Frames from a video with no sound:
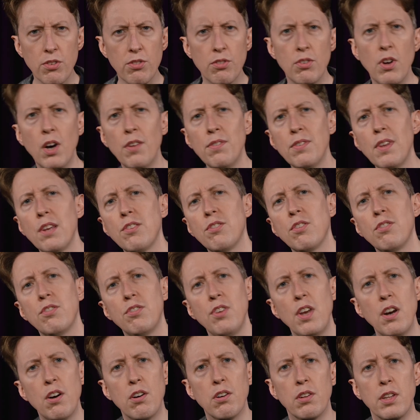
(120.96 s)
it's not
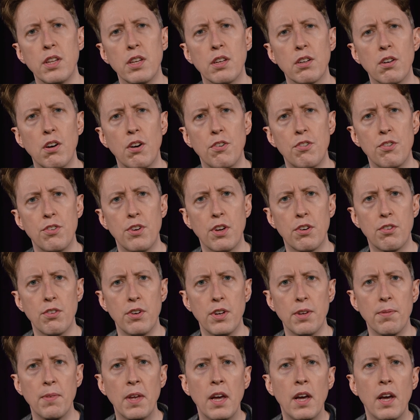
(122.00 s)
necessarily
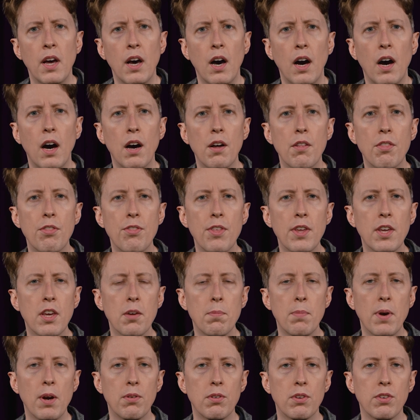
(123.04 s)
contradictory. Think
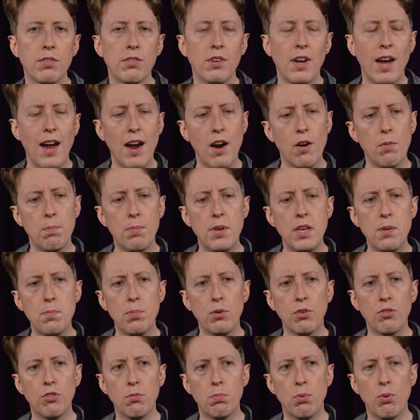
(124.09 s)
about how
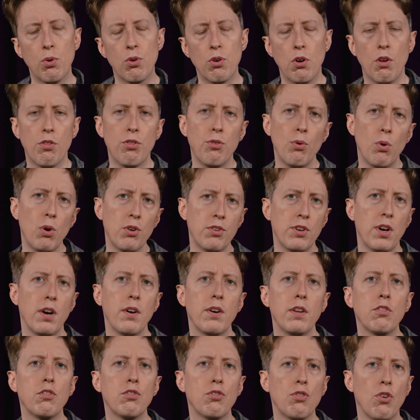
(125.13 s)
people support
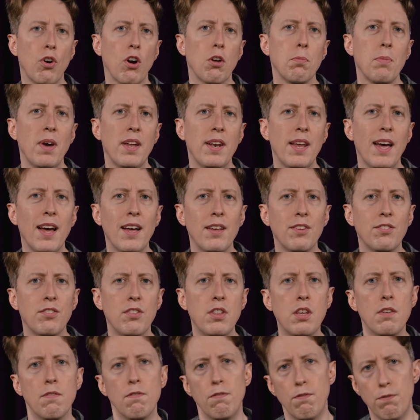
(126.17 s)
authoritarian strongmen as
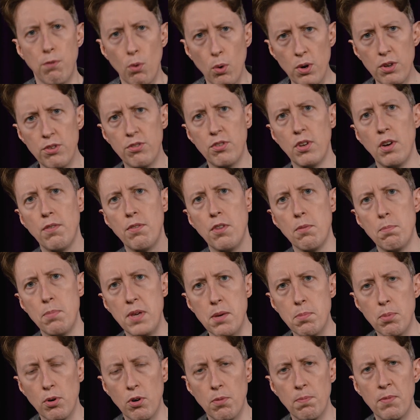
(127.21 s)
the voice of the
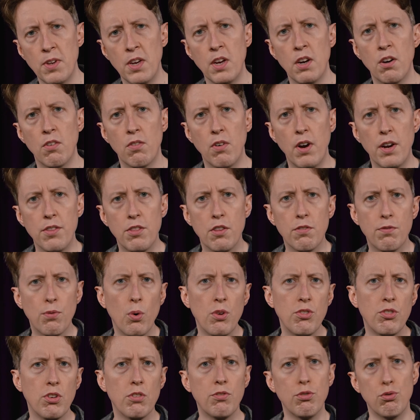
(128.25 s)
people, right? The
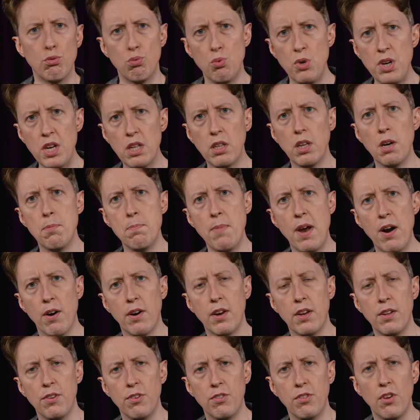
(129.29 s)
voice of real
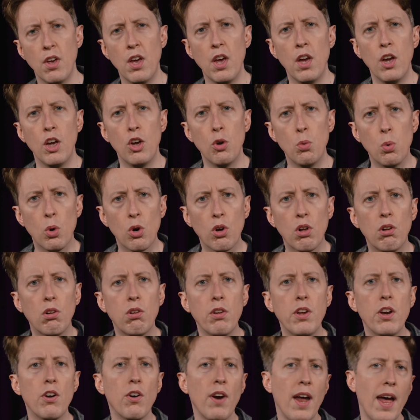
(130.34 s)
Americans who will
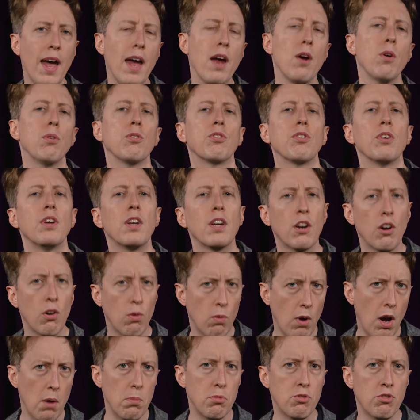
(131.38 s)
clear out
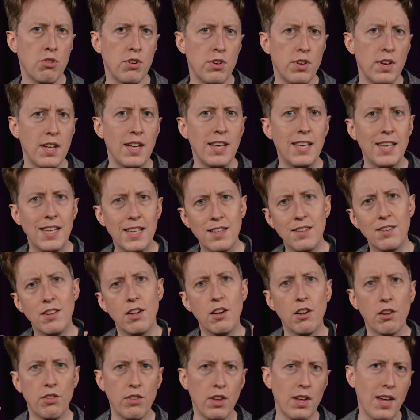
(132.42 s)
corruption in
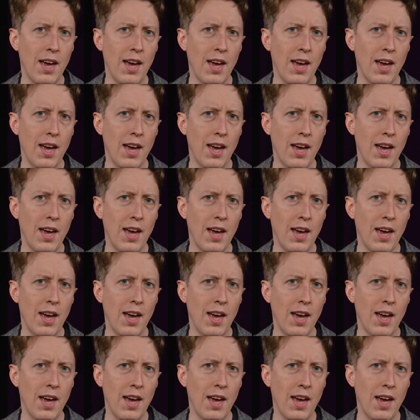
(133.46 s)
the